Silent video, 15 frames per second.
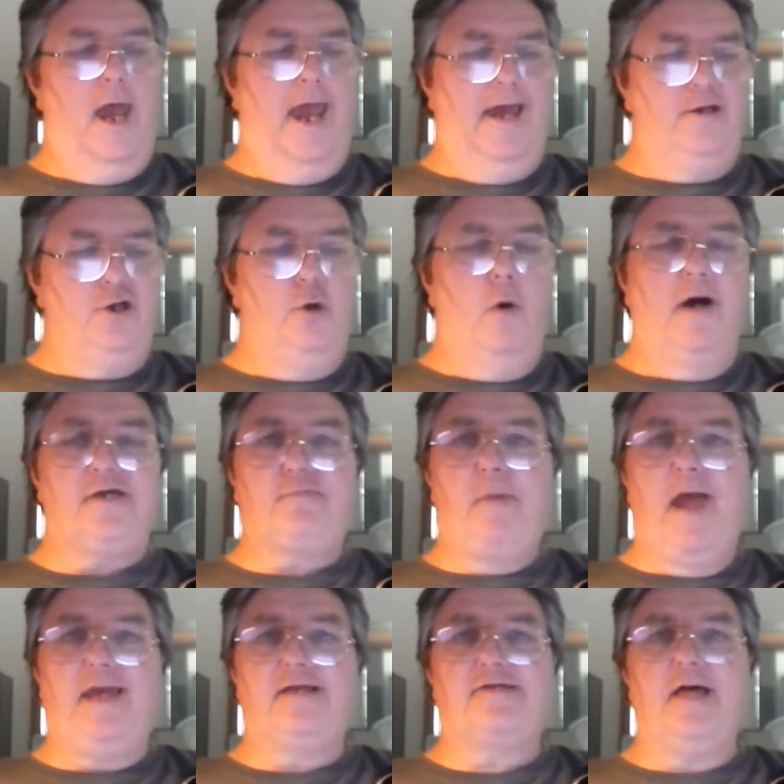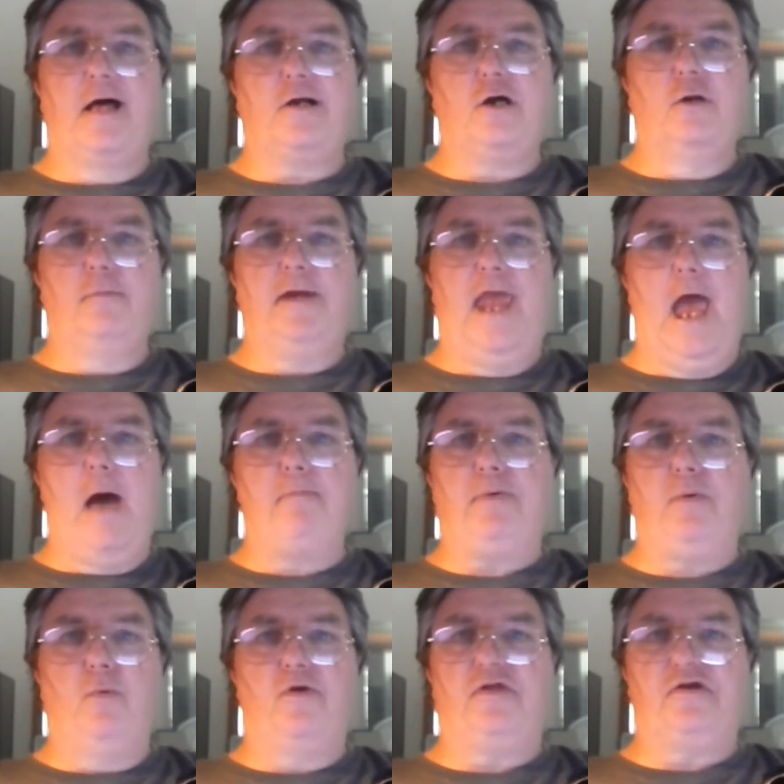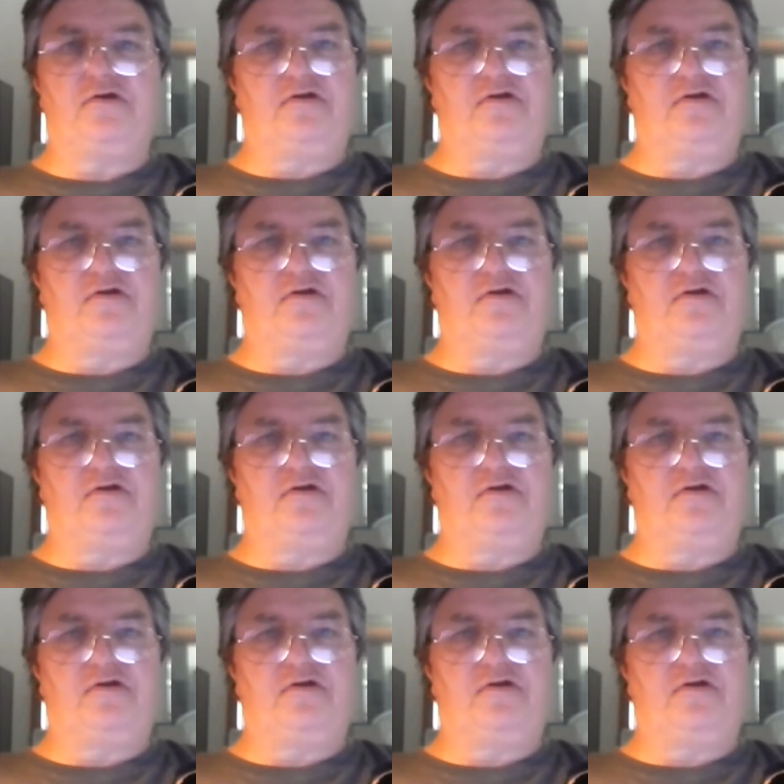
And U S Bank's not going to be happy with it